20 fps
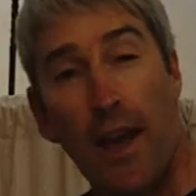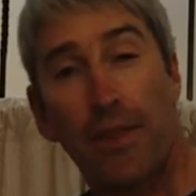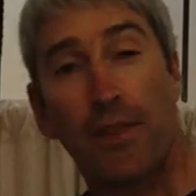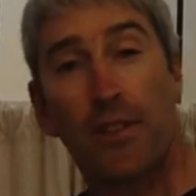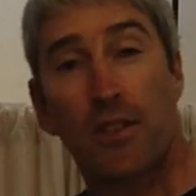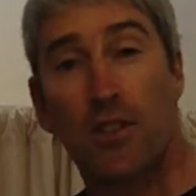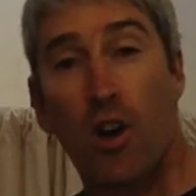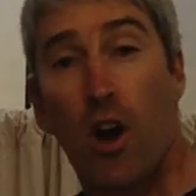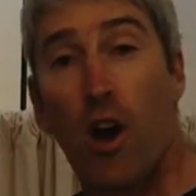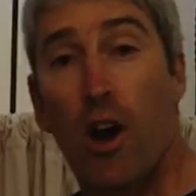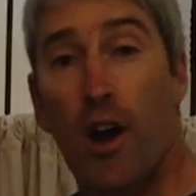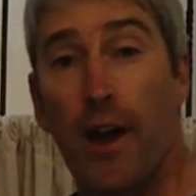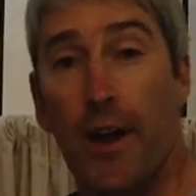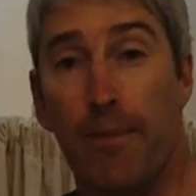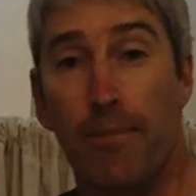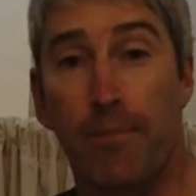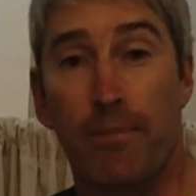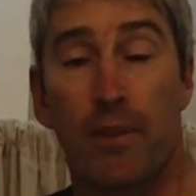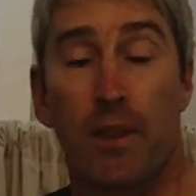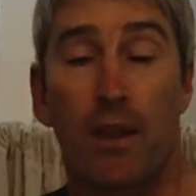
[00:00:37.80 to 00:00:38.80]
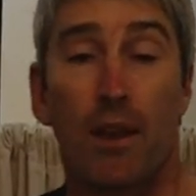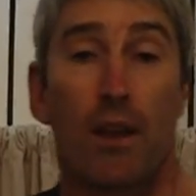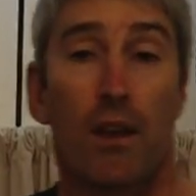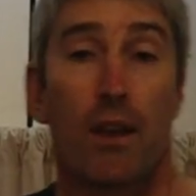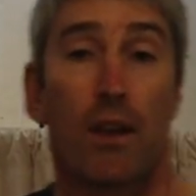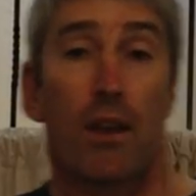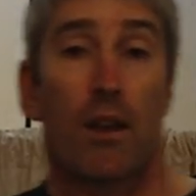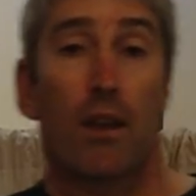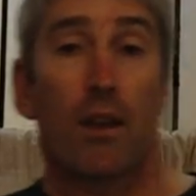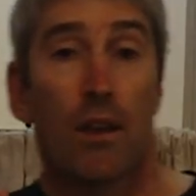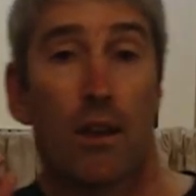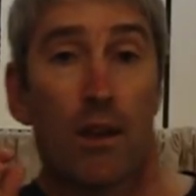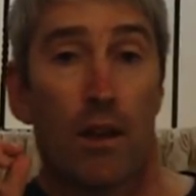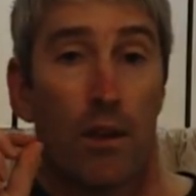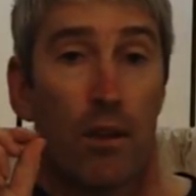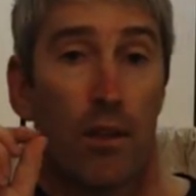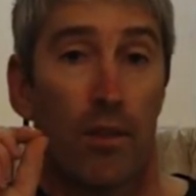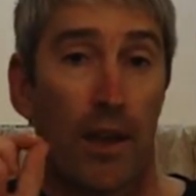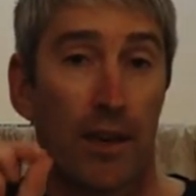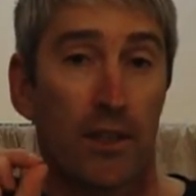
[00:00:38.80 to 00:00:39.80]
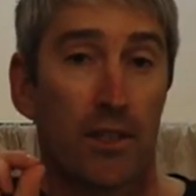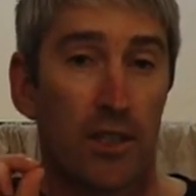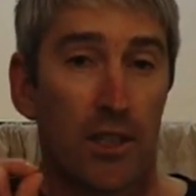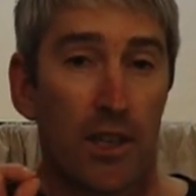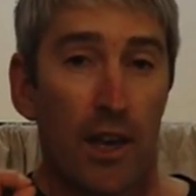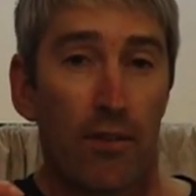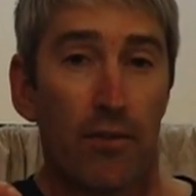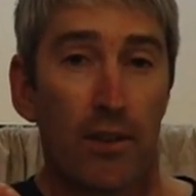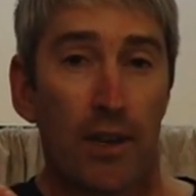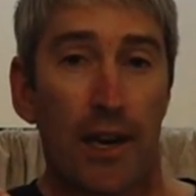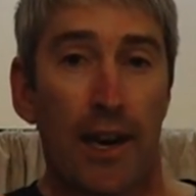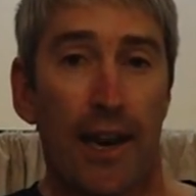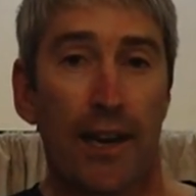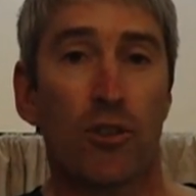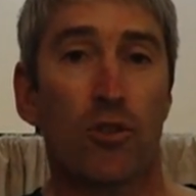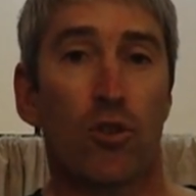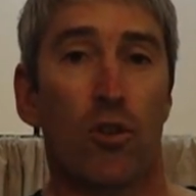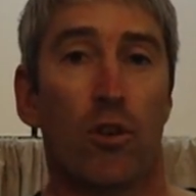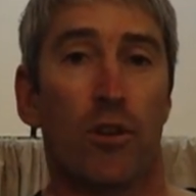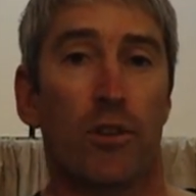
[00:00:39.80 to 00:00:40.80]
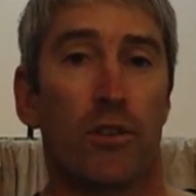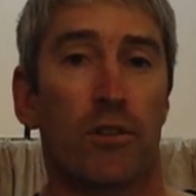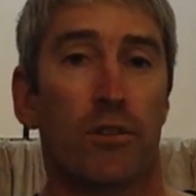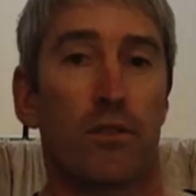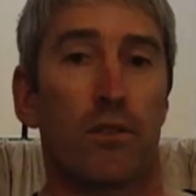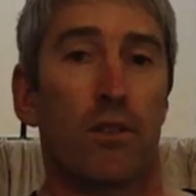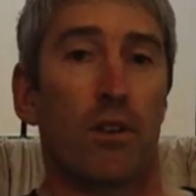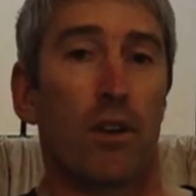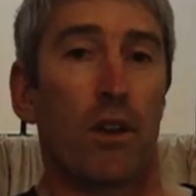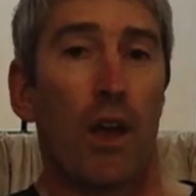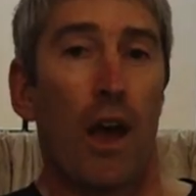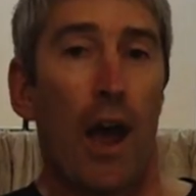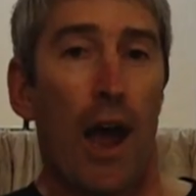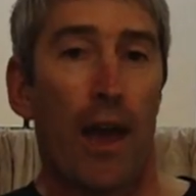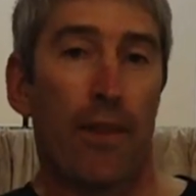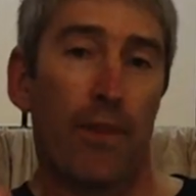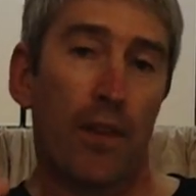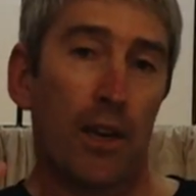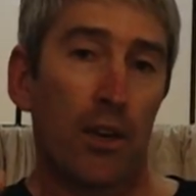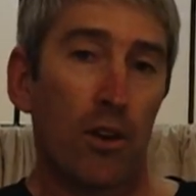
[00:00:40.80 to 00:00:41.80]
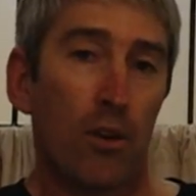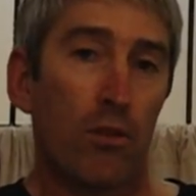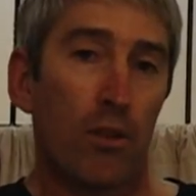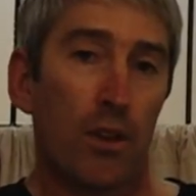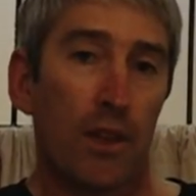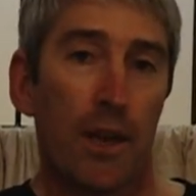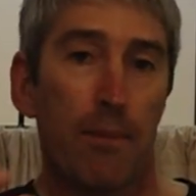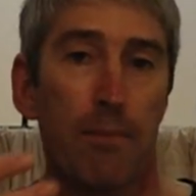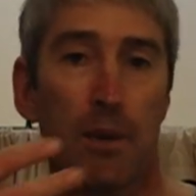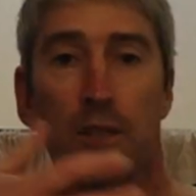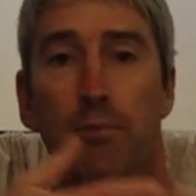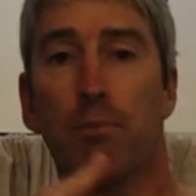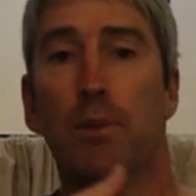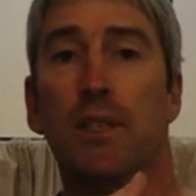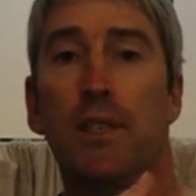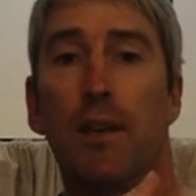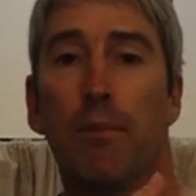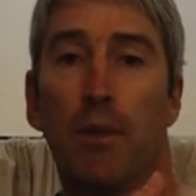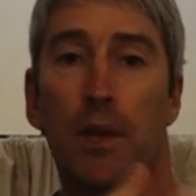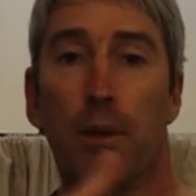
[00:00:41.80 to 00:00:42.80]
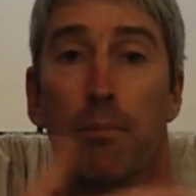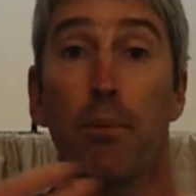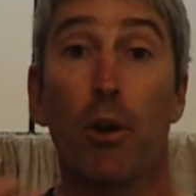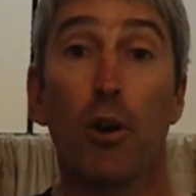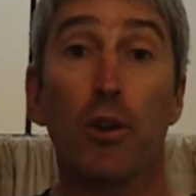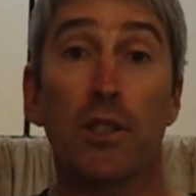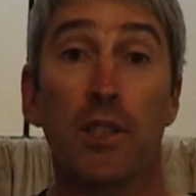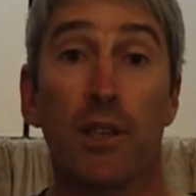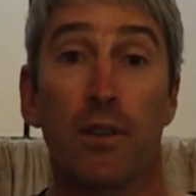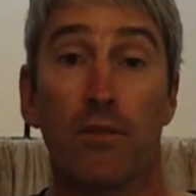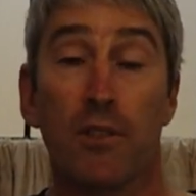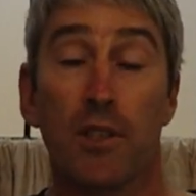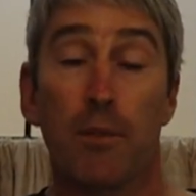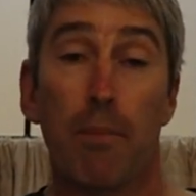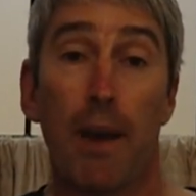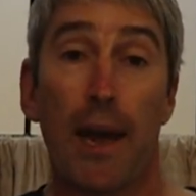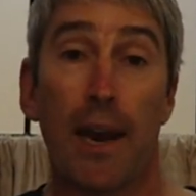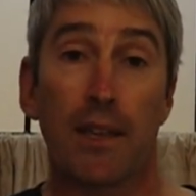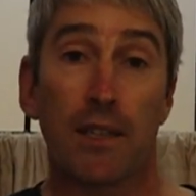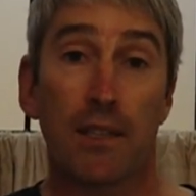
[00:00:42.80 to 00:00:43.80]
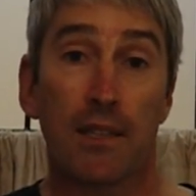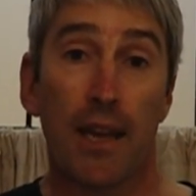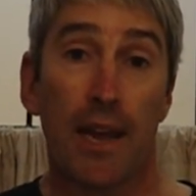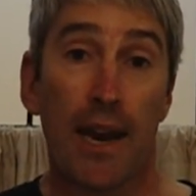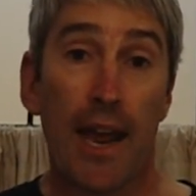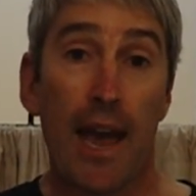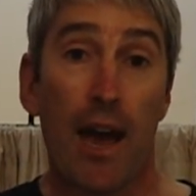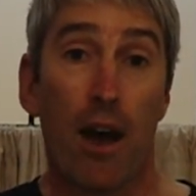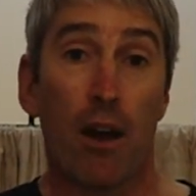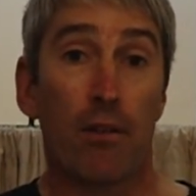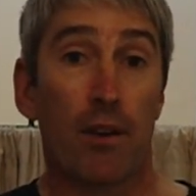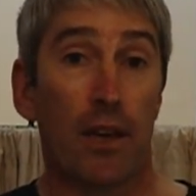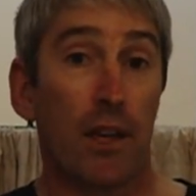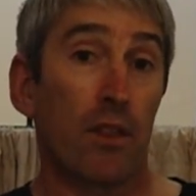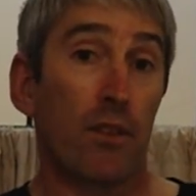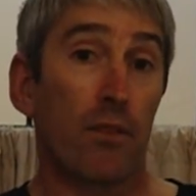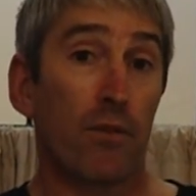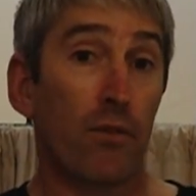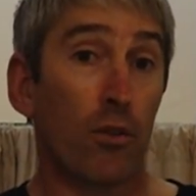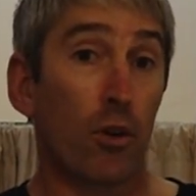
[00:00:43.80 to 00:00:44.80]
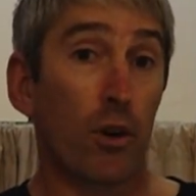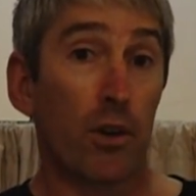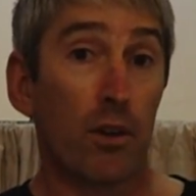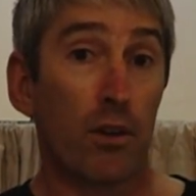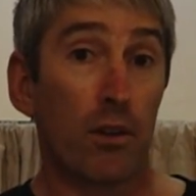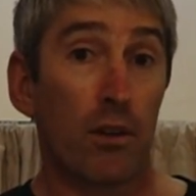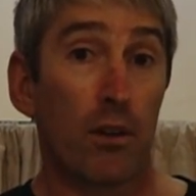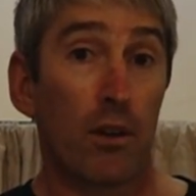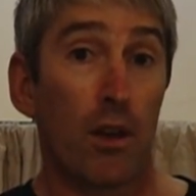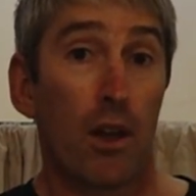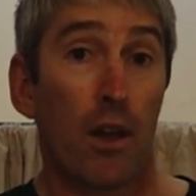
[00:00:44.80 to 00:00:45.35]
at the time, they'd discovered electrons, and they knew that there must be something positive to balance that out in the foil.